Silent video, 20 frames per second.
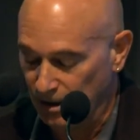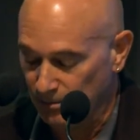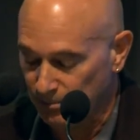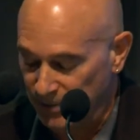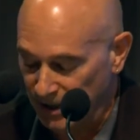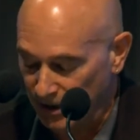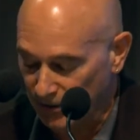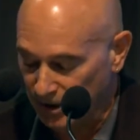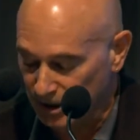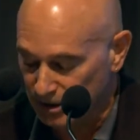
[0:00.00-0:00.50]

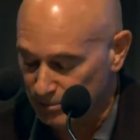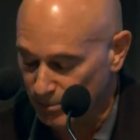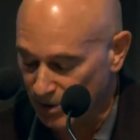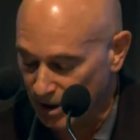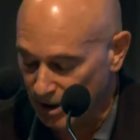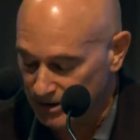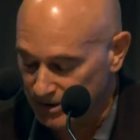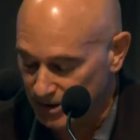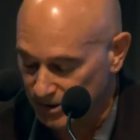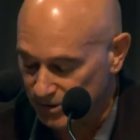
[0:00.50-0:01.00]
bearing in
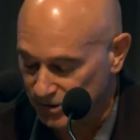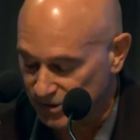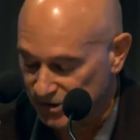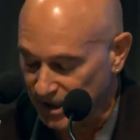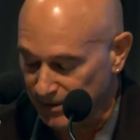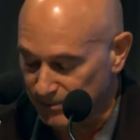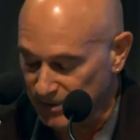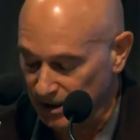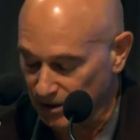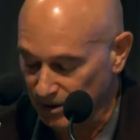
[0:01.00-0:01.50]
mind that in
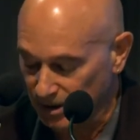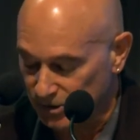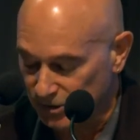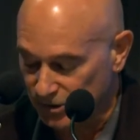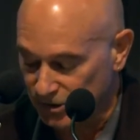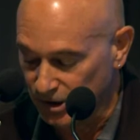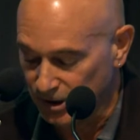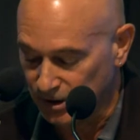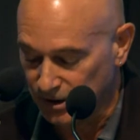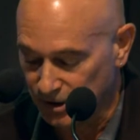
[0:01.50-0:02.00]
some
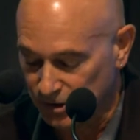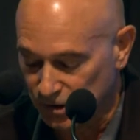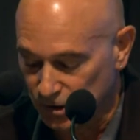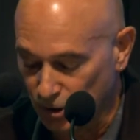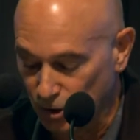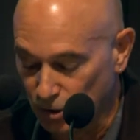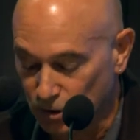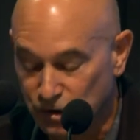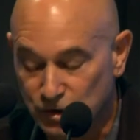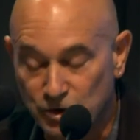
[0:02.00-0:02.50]
areas there's
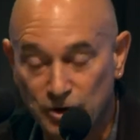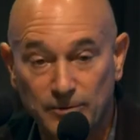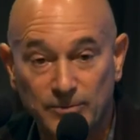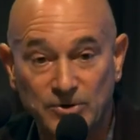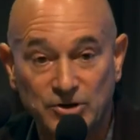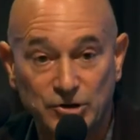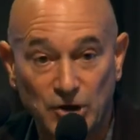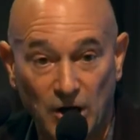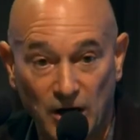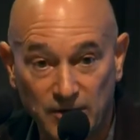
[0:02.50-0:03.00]
long-term
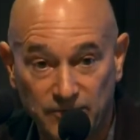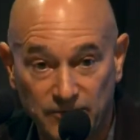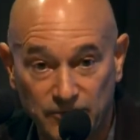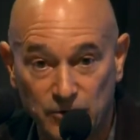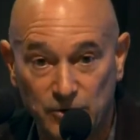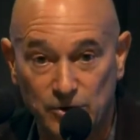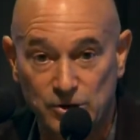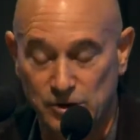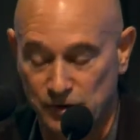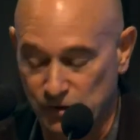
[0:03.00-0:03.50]

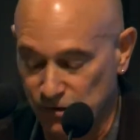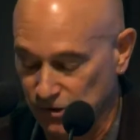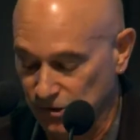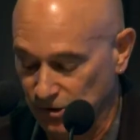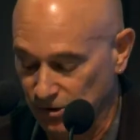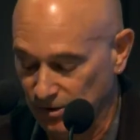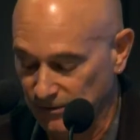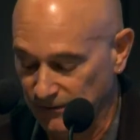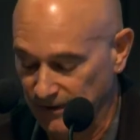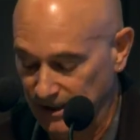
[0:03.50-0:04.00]
divergence
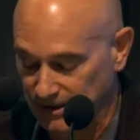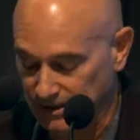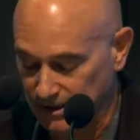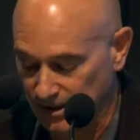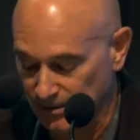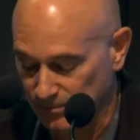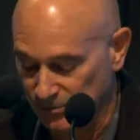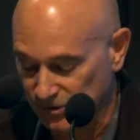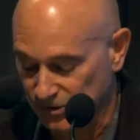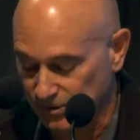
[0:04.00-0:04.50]
of
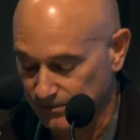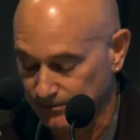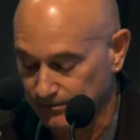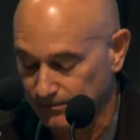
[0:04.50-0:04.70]
outcomes.